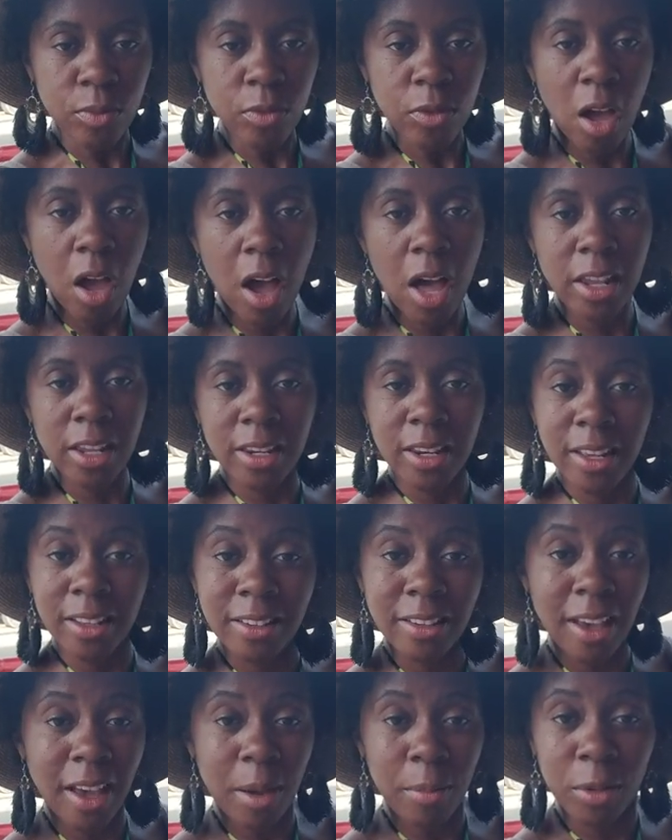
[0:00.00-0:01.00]
holiday
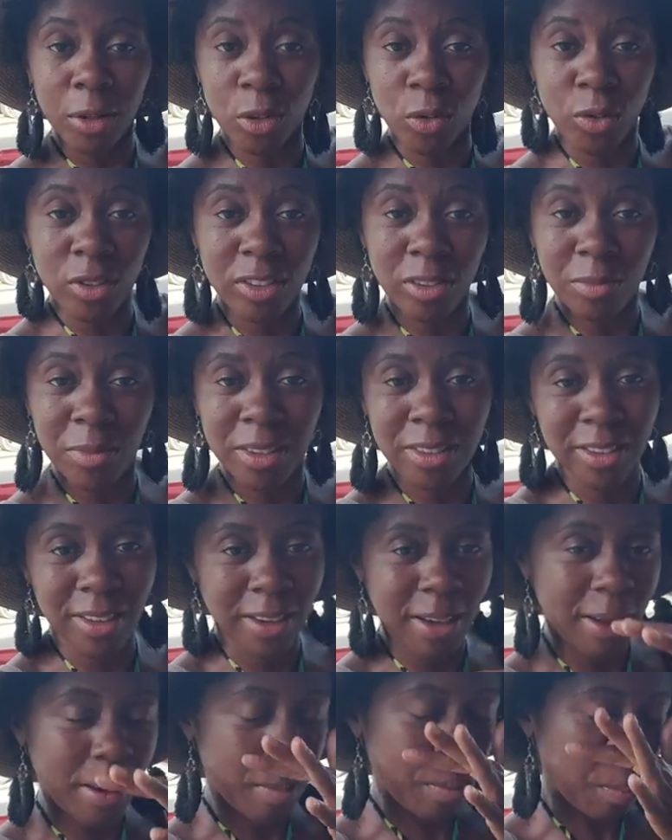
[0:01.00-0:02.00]
time and Christmas
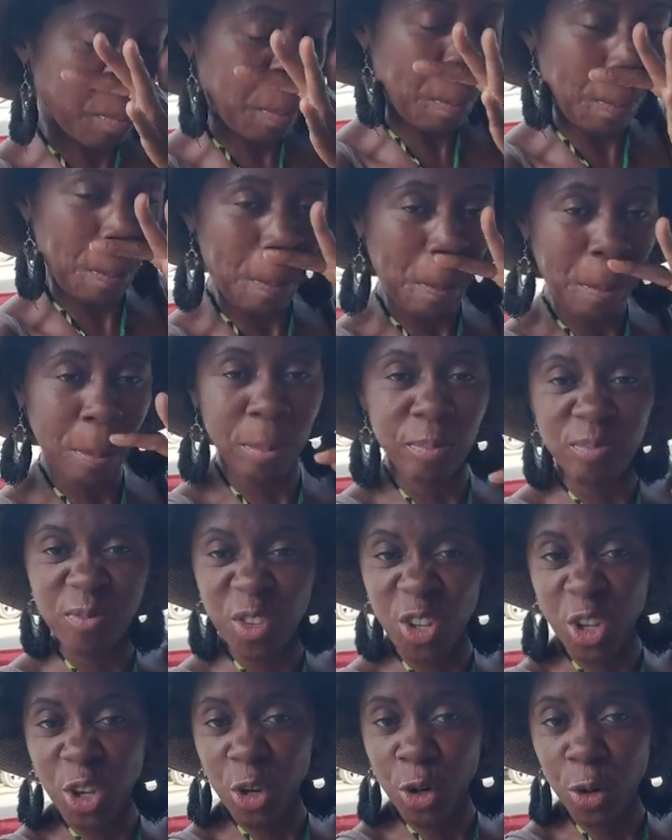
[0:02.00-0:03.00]
time
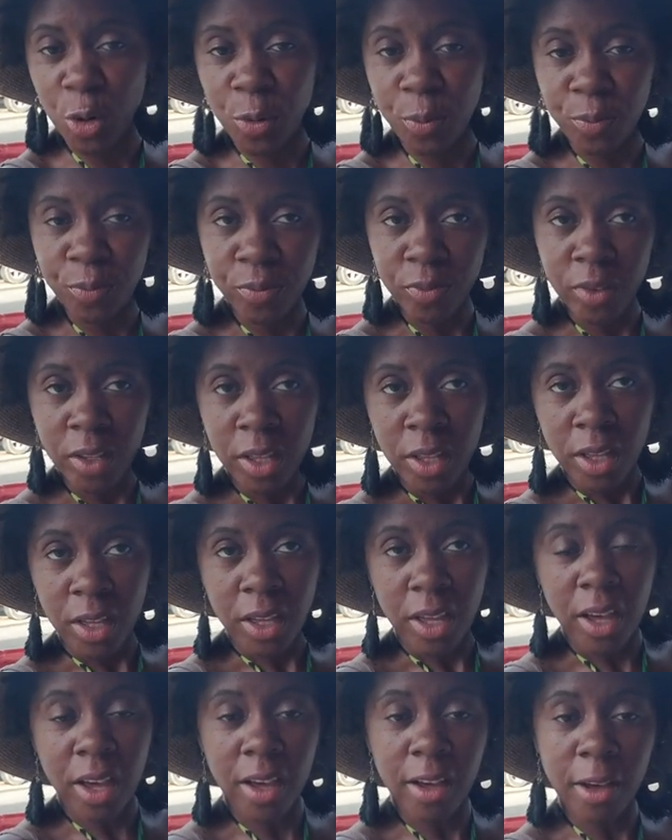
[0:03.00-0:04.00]
here
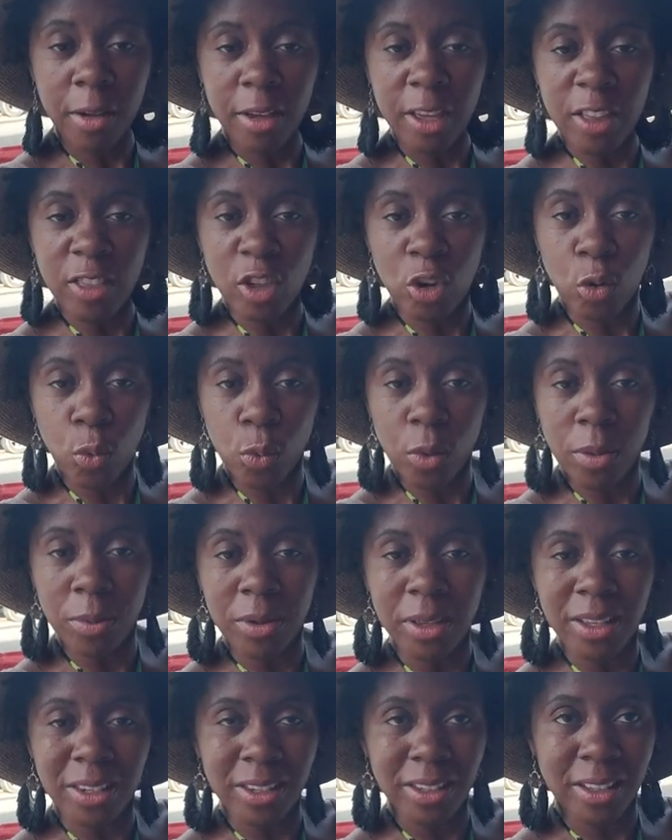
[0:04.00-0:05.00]
in the
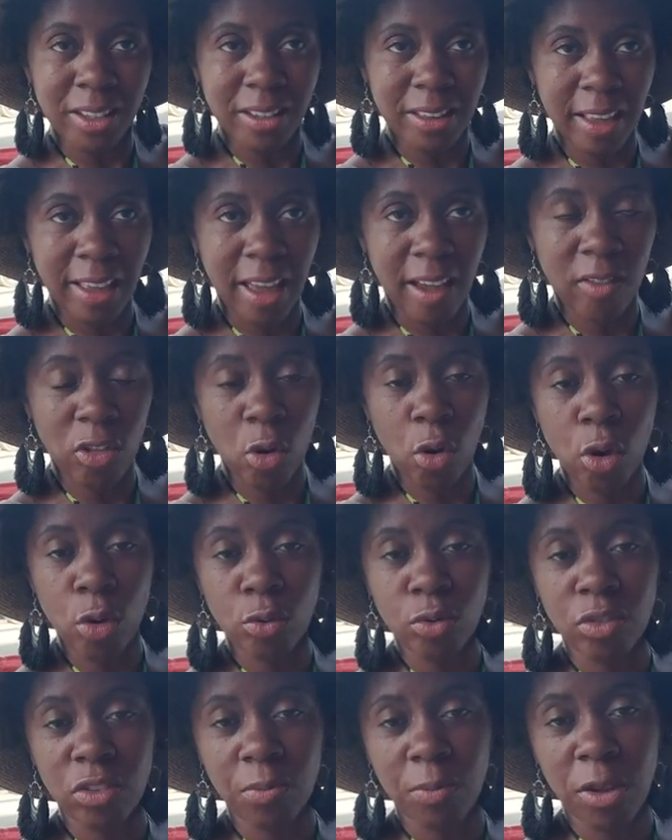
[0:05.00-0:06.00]
Caribbean, because they have their
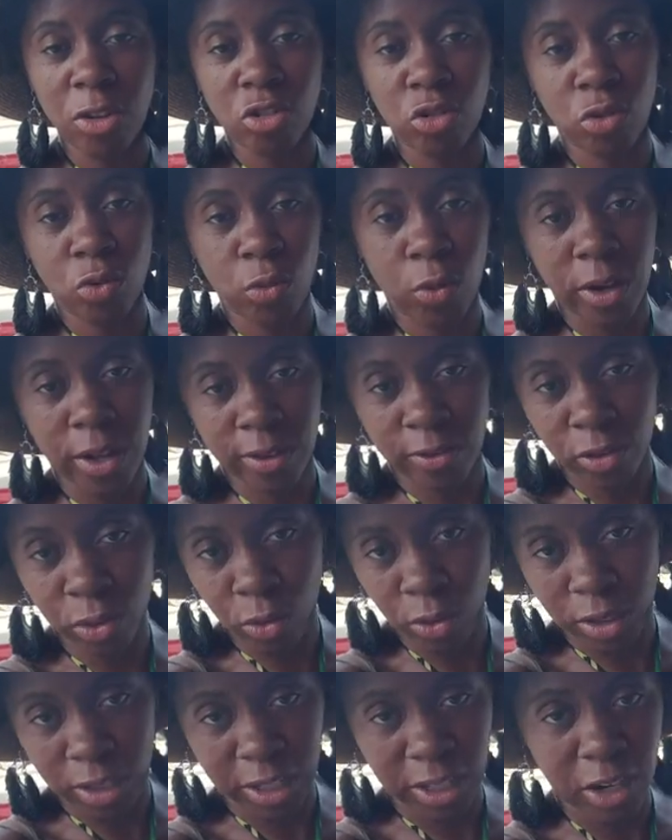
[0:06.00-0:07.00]
own special way of
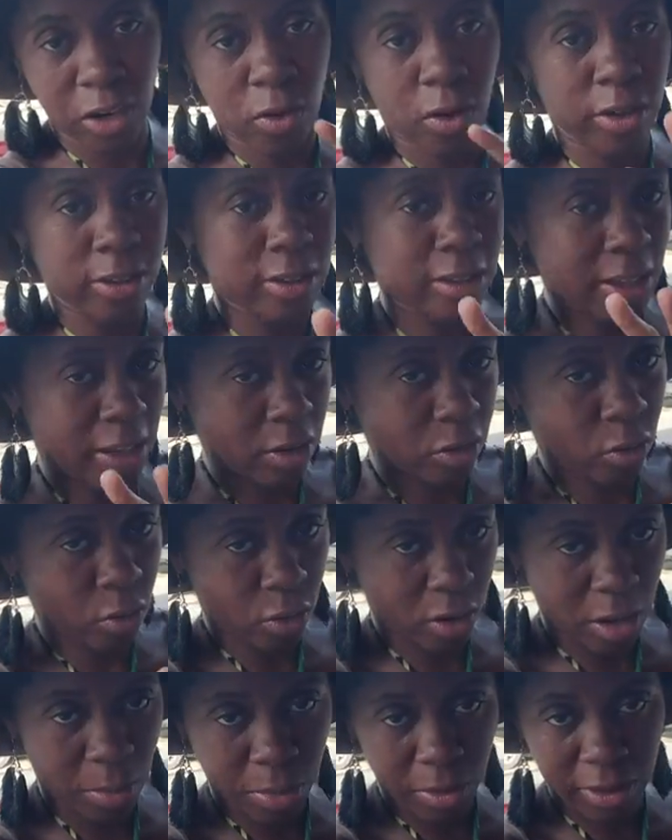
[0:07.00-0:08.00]
doing it here on St.
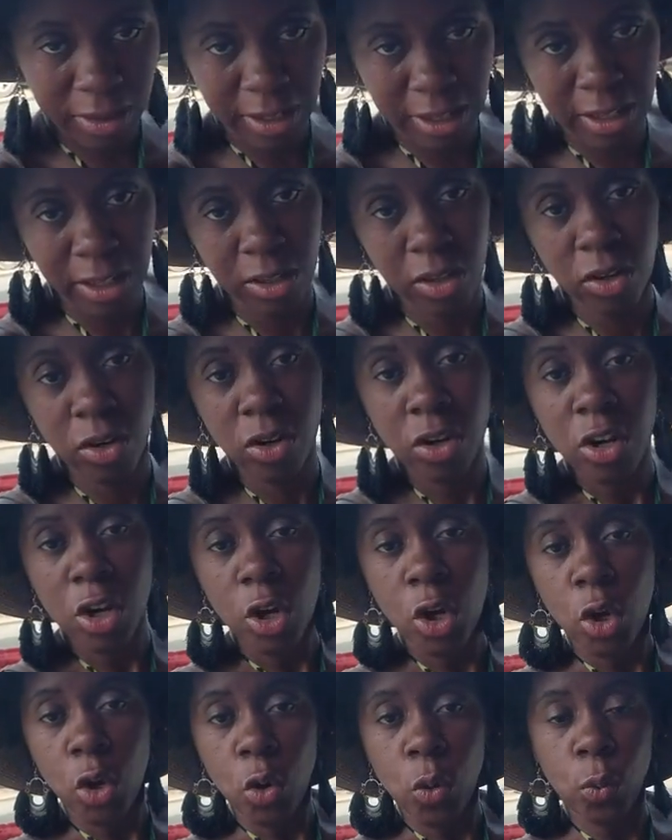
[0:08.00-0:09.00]
Croix in particular.
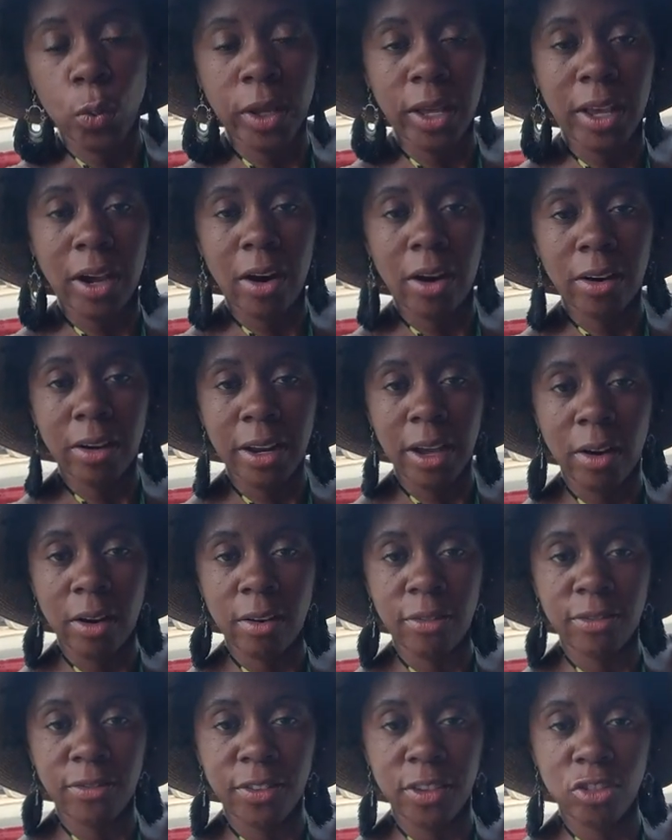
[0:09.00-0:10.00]
We are now
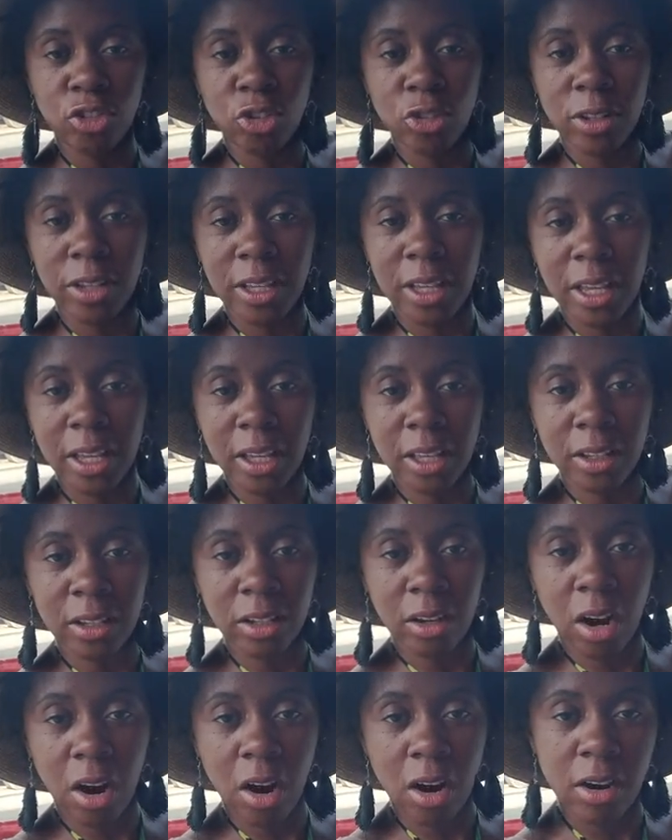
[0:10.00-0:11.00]
officially in
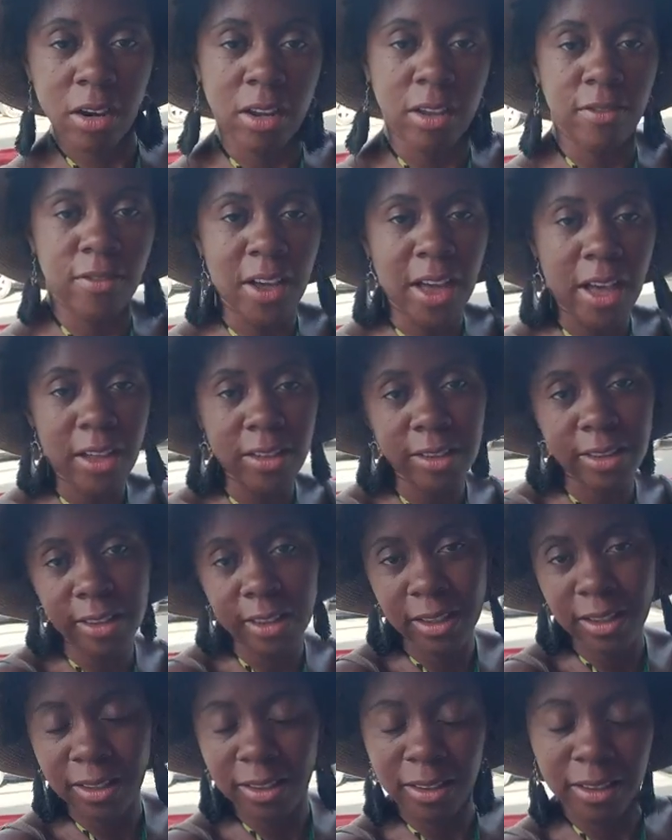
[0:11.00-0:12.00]
Carnival
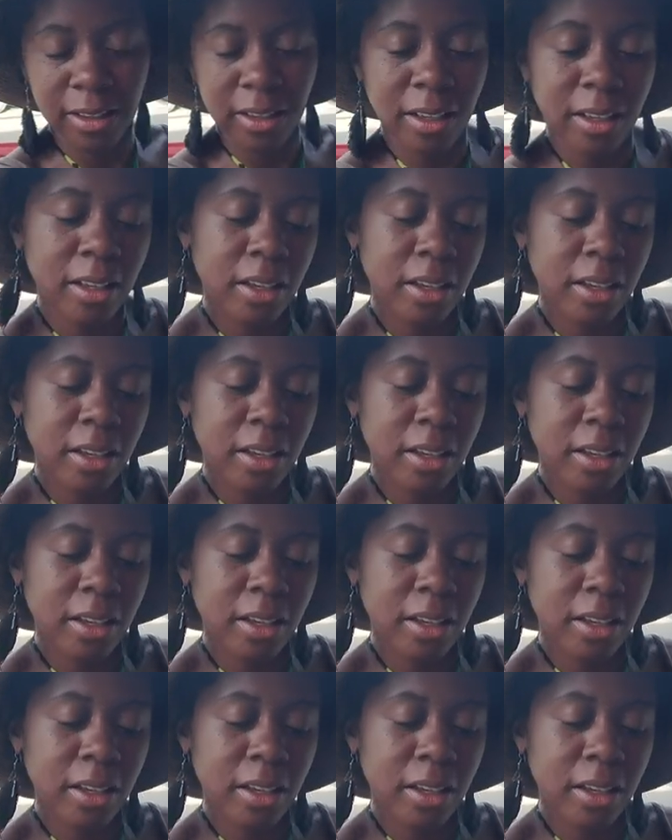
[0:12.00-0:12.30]
season.